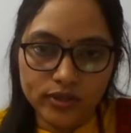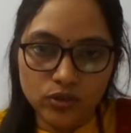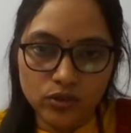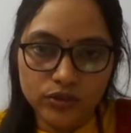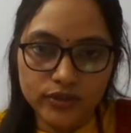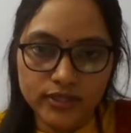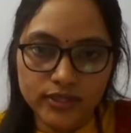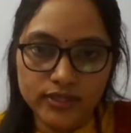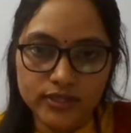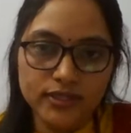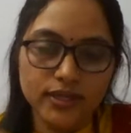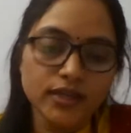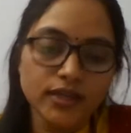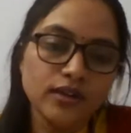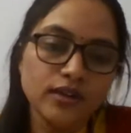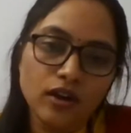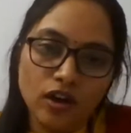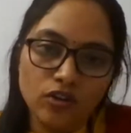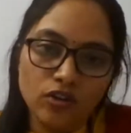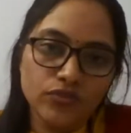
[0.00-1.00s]
clothes inside.
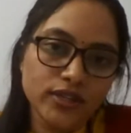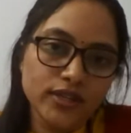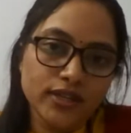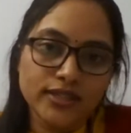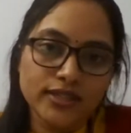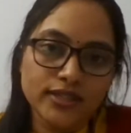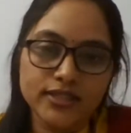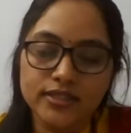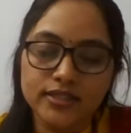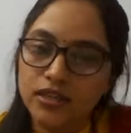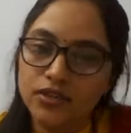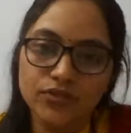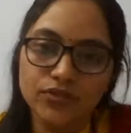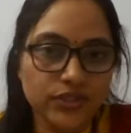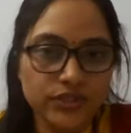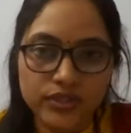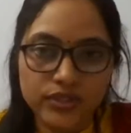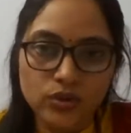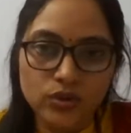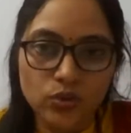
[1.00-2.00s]
After that, just cover it
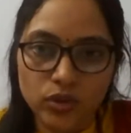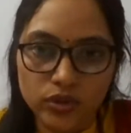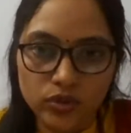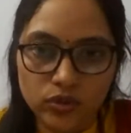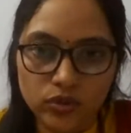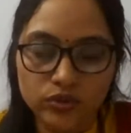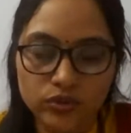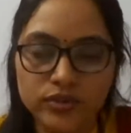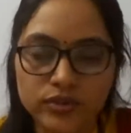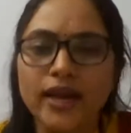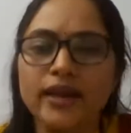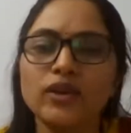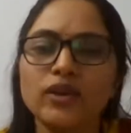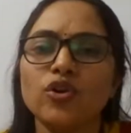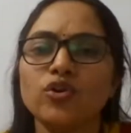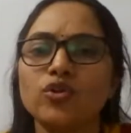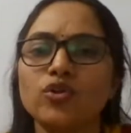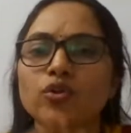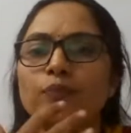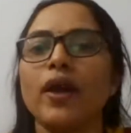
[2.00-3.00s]
with the woolen clothes. And you
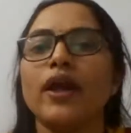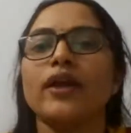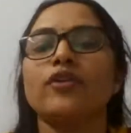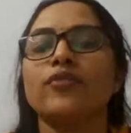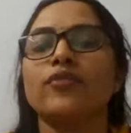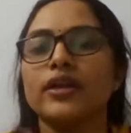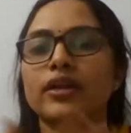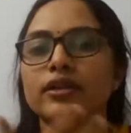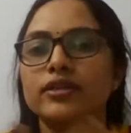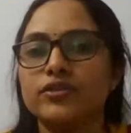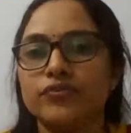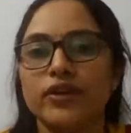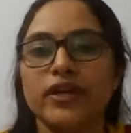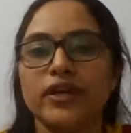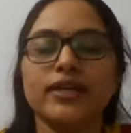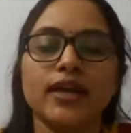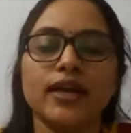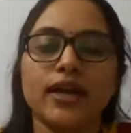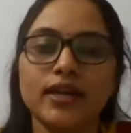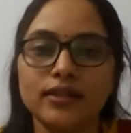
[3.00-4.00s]
have to pack your kids
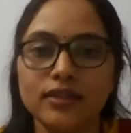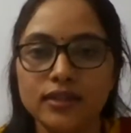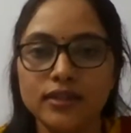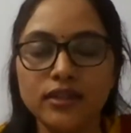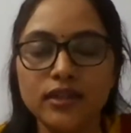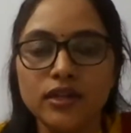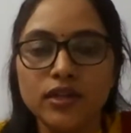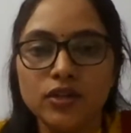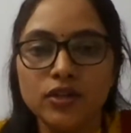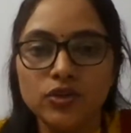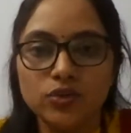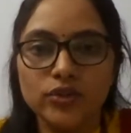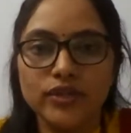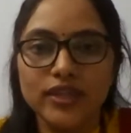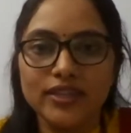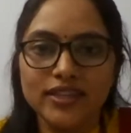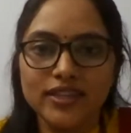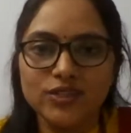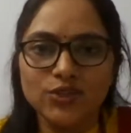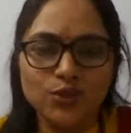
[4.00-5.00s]
entirely, so
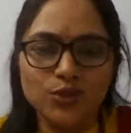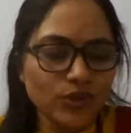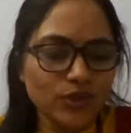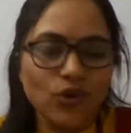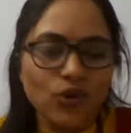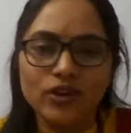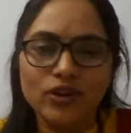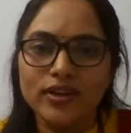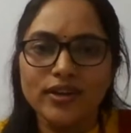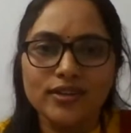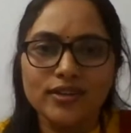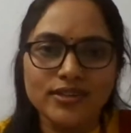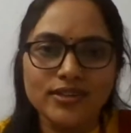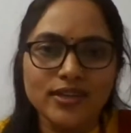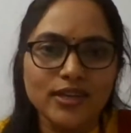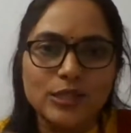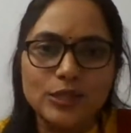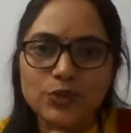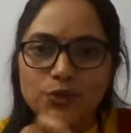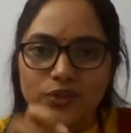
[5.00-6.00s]
that they should not get a
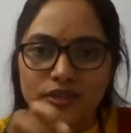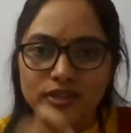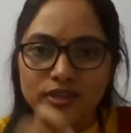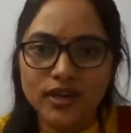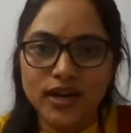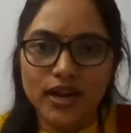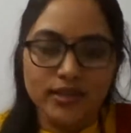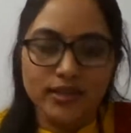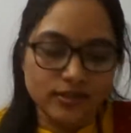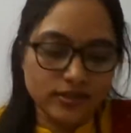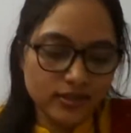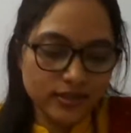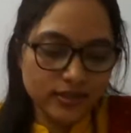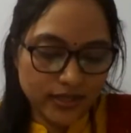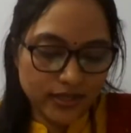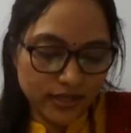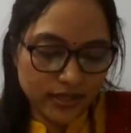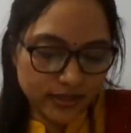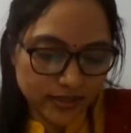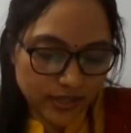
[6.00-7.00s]
chance to scratch
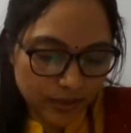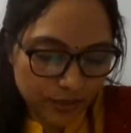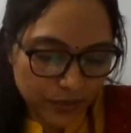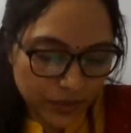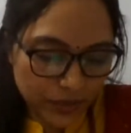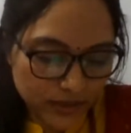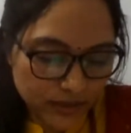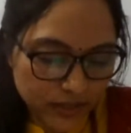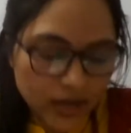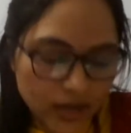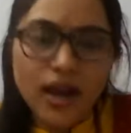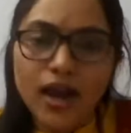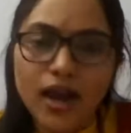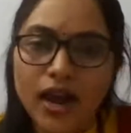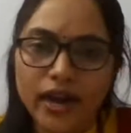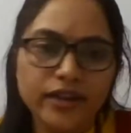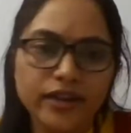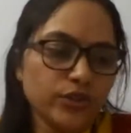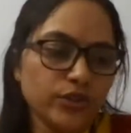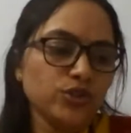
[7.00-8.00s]
their skin parts.
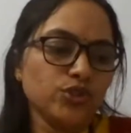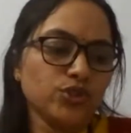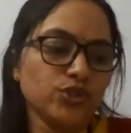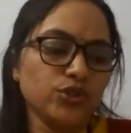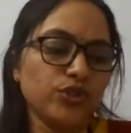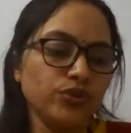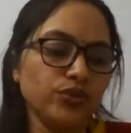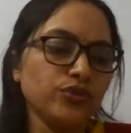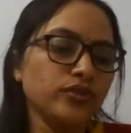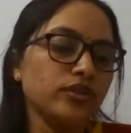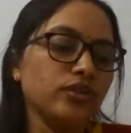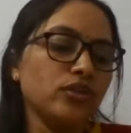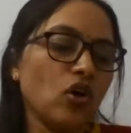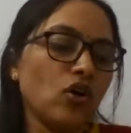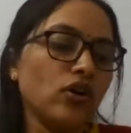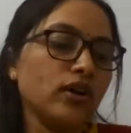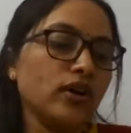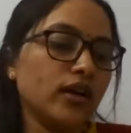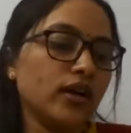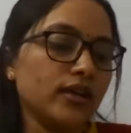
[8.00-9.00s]
And you should use
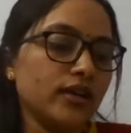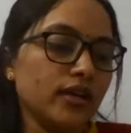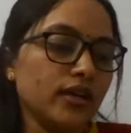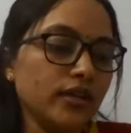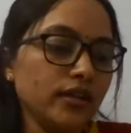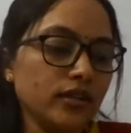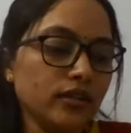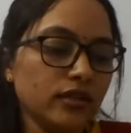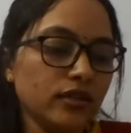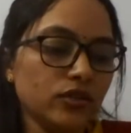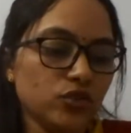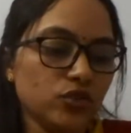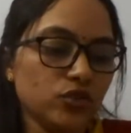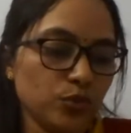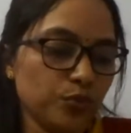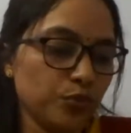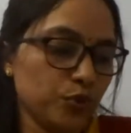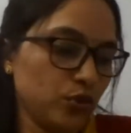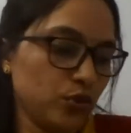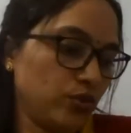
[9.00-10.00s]
non-alkali
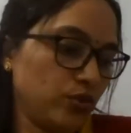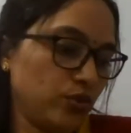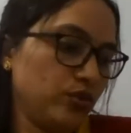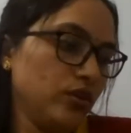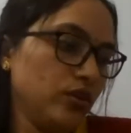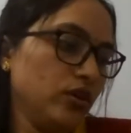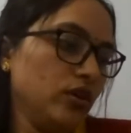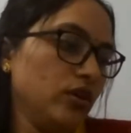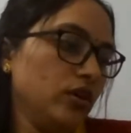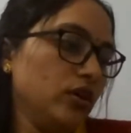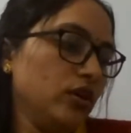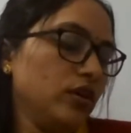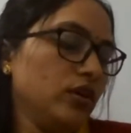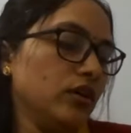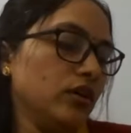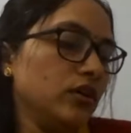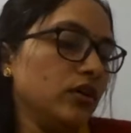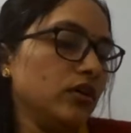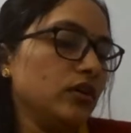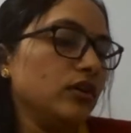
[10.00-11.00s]
soaps too.
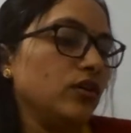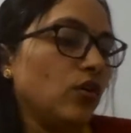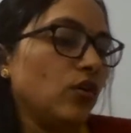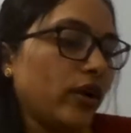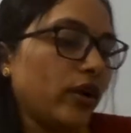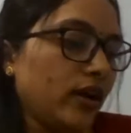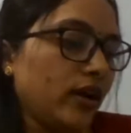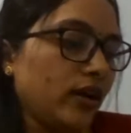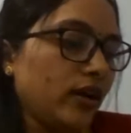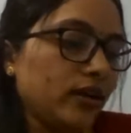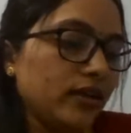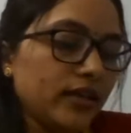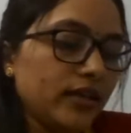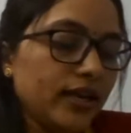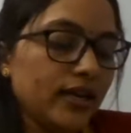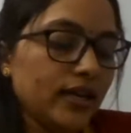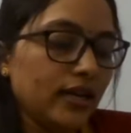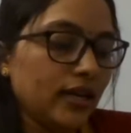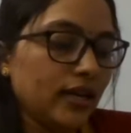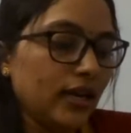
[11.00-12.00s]
Okay.
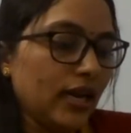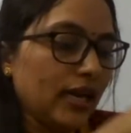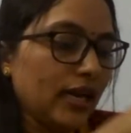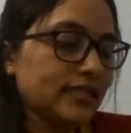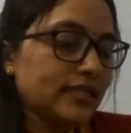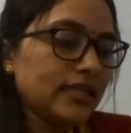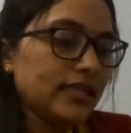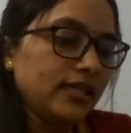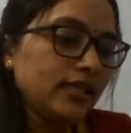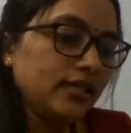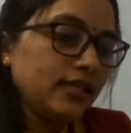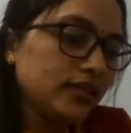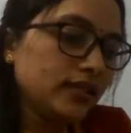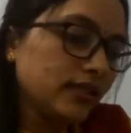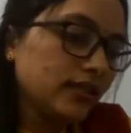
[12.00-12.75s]
Then lastly,